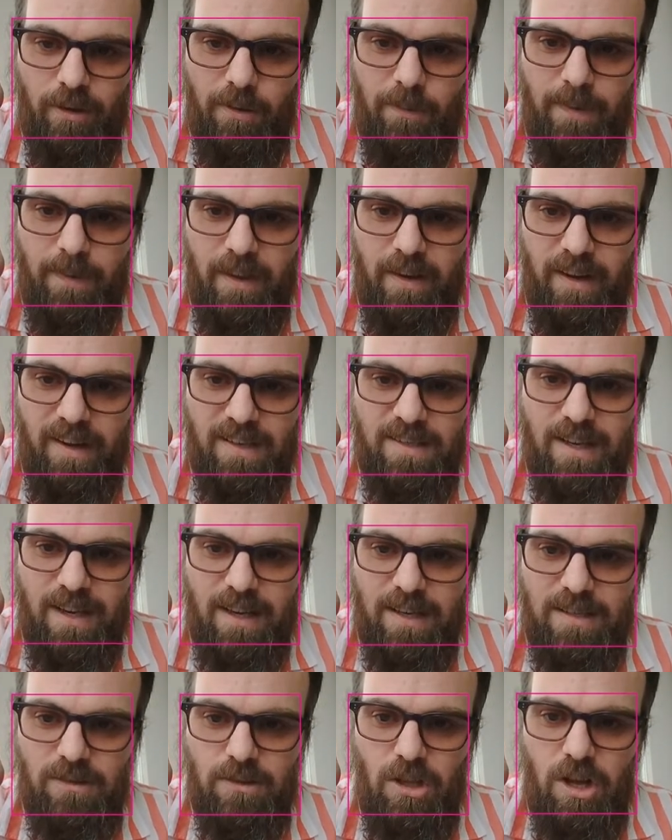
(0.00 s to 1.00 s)
then I said
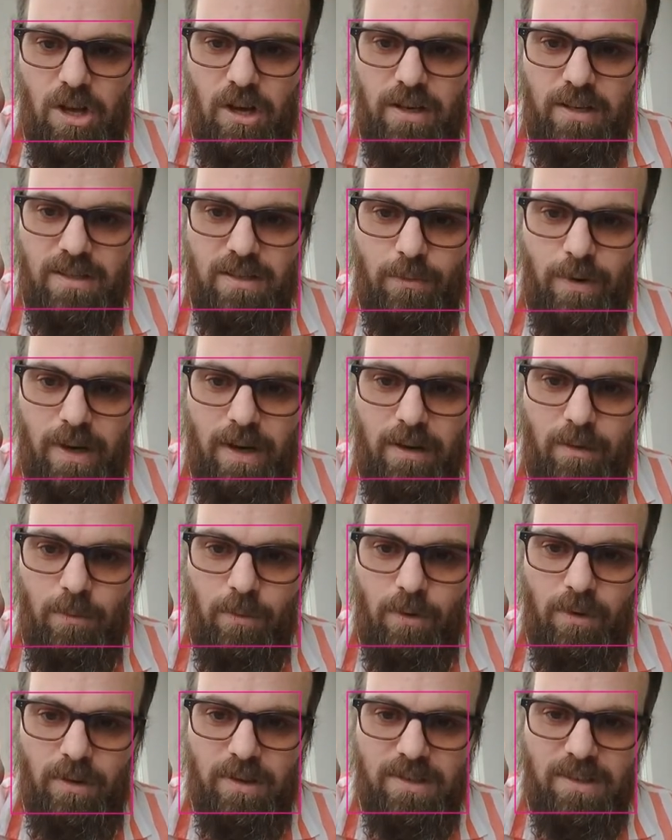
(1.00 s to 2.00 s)
as long as the random
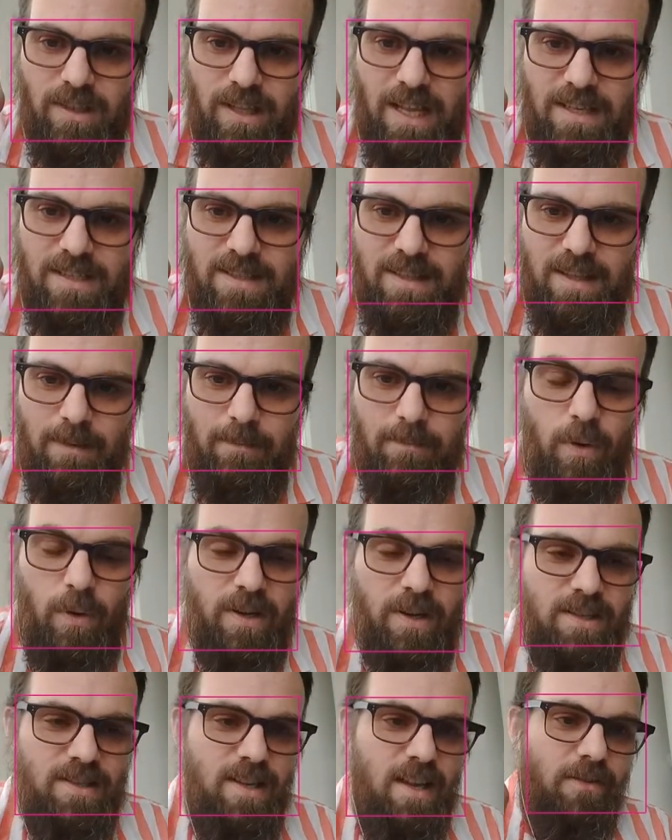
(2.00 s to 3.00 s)
roll is less than
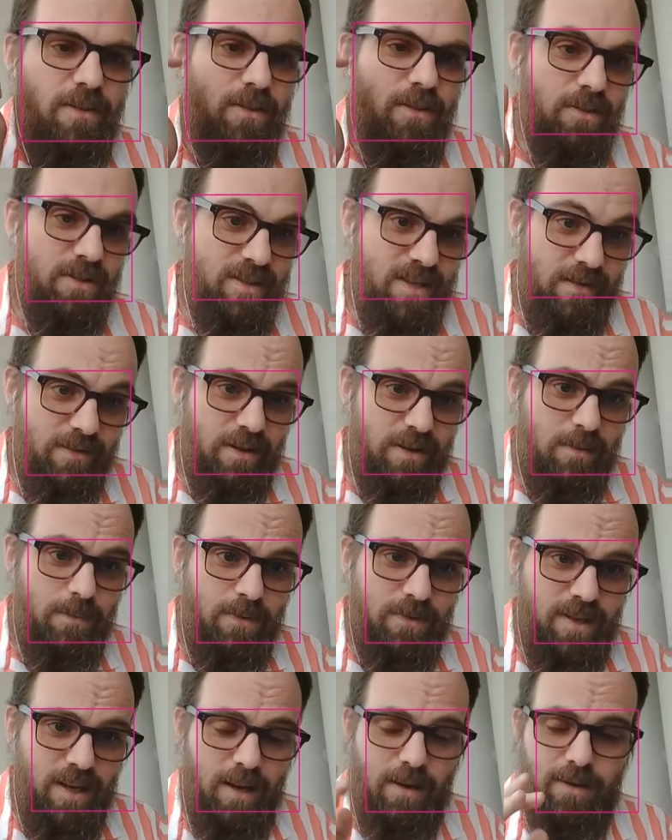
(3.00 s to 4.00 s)
0.7 or
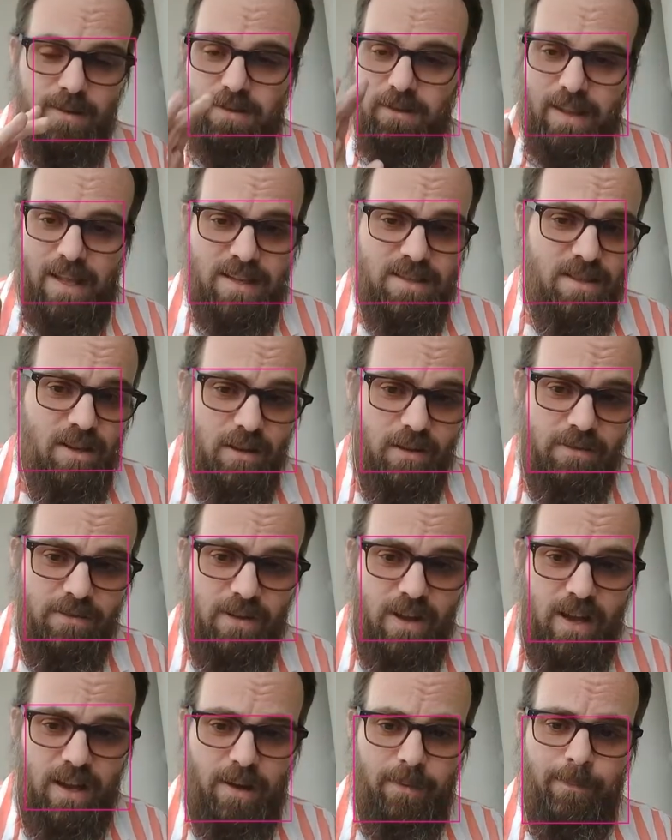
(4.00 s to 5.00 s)
70%, so that's all
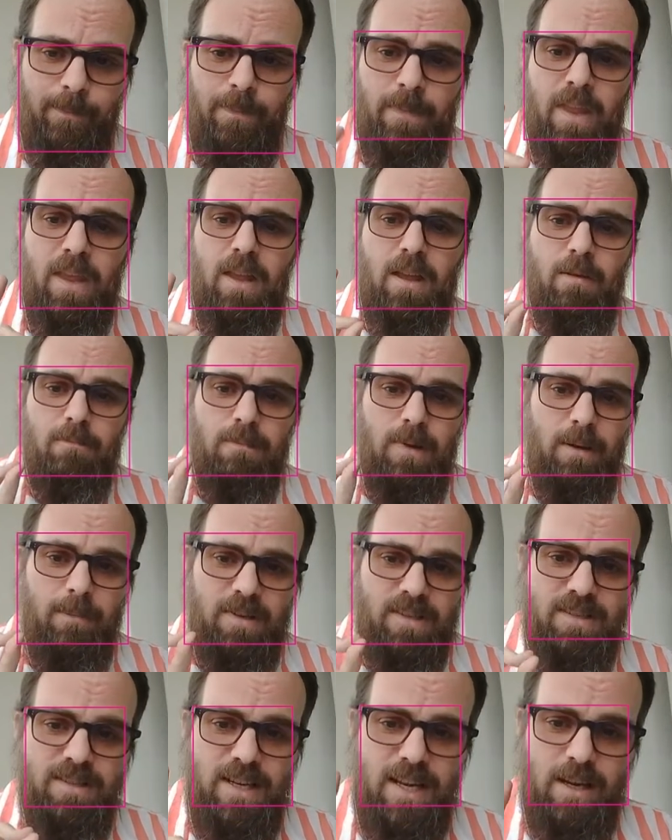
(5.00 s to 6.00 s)
fine. My
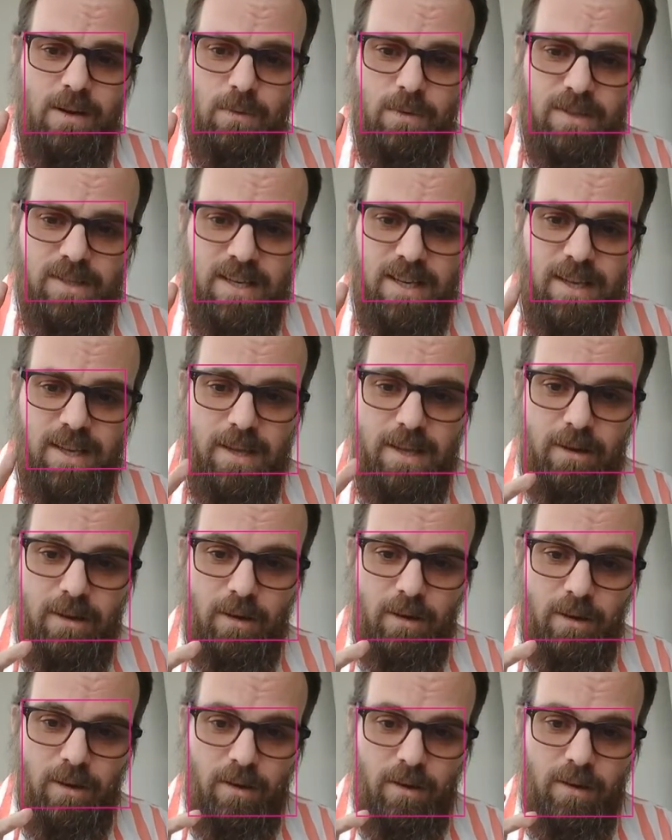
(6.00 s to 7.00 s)
mistake was
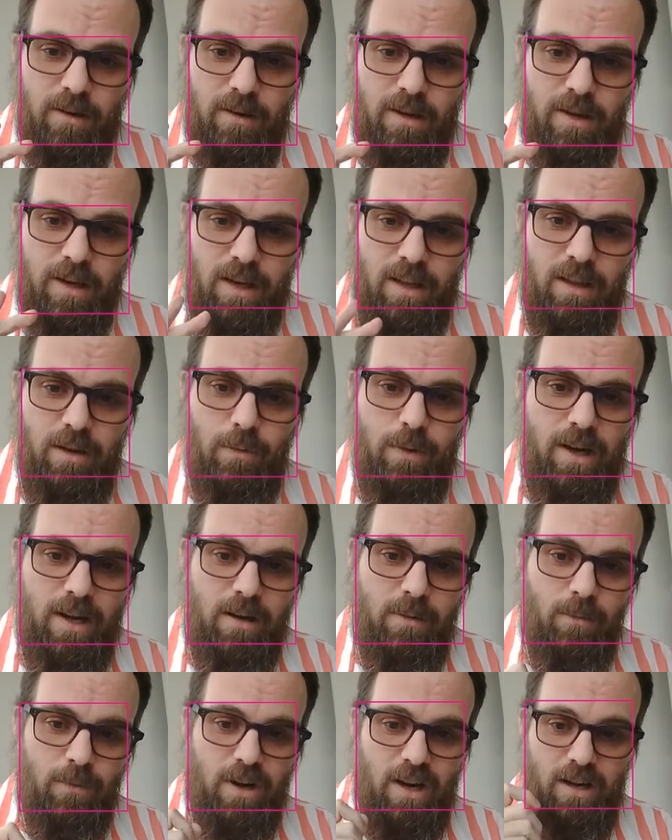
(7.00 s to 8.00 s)
here in the
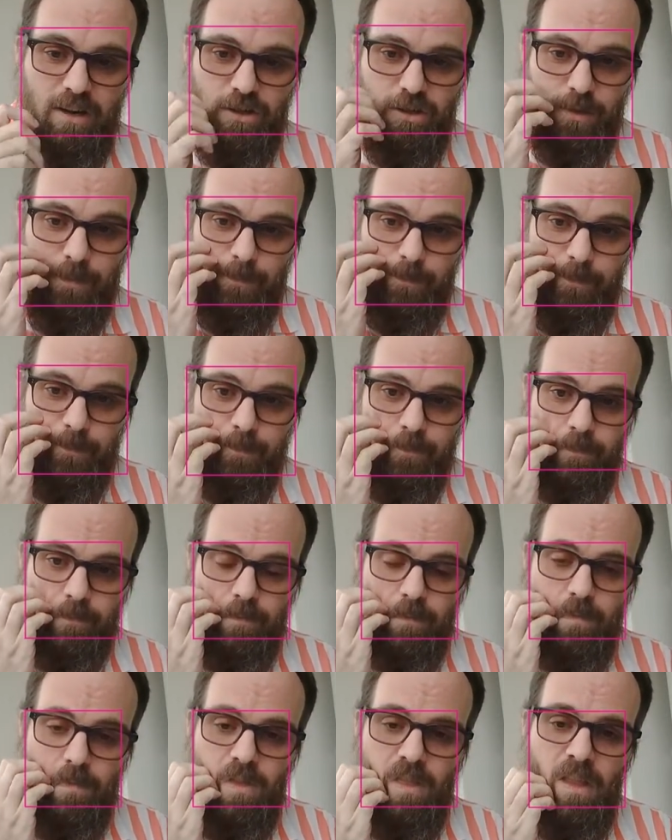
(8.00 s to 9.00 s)
random range.
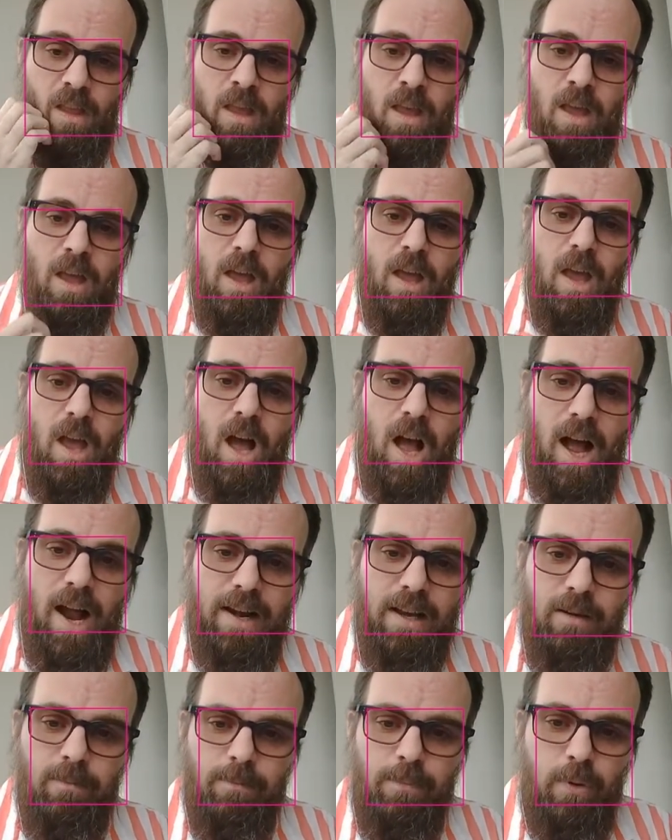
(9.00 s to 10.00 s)
I
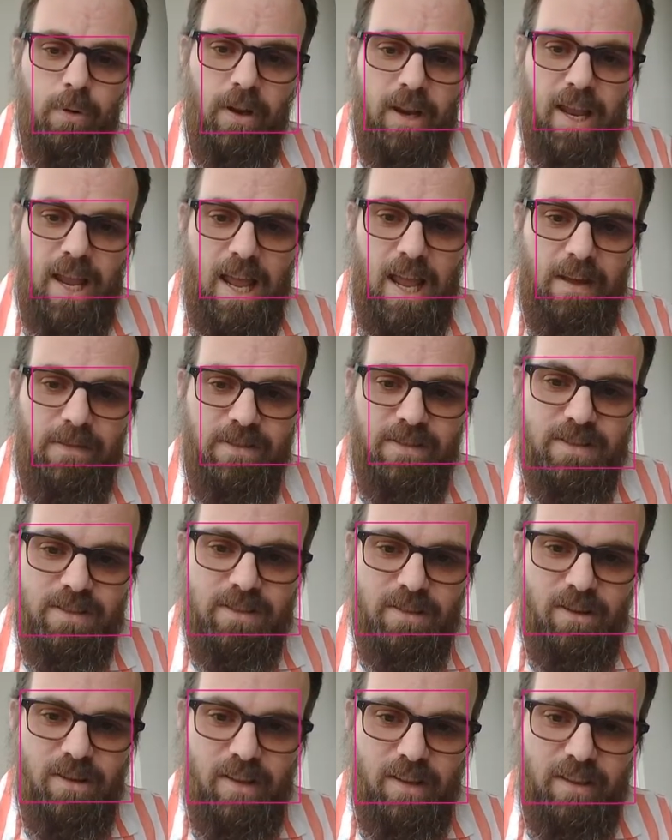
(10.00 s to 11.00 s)
didn't put Fs
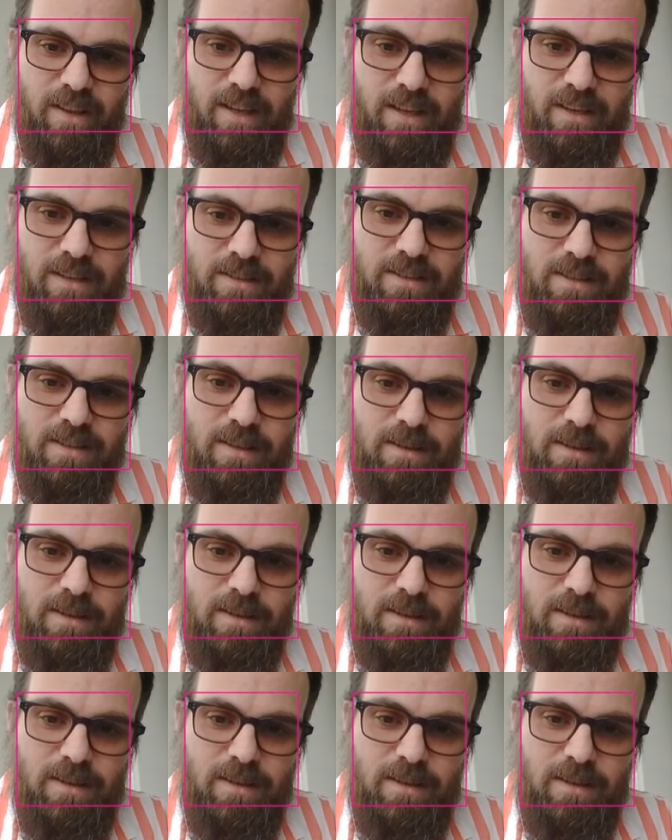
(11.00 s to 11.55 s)
on these.